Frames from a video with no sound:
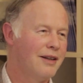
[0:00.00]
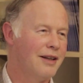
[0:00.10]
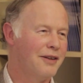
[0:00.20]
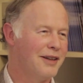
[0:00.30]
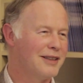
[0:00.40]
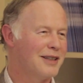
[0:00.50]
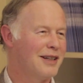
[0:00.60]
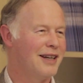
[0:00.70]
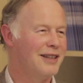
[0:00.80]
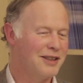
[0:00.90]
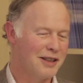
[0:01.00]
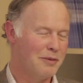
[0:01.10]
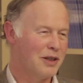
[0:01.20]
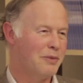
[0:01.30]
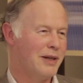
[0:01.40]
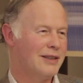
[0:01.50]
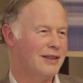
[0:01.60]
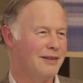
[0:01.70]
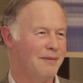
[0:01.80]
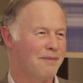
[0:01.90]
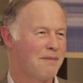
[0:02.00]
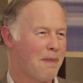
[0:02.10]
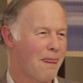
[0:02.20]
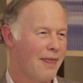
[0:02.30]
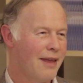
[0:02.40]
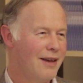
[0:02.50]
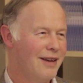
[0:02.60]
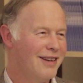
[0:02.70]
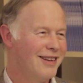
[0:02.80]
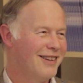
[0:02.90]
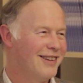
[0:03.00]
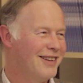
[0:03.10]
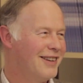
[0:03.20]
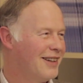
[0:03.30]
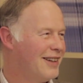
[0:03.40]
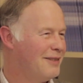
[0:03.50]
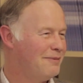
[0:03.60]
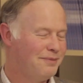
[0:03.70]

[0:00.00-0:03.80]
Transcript: then things are likely to go much better. Okay?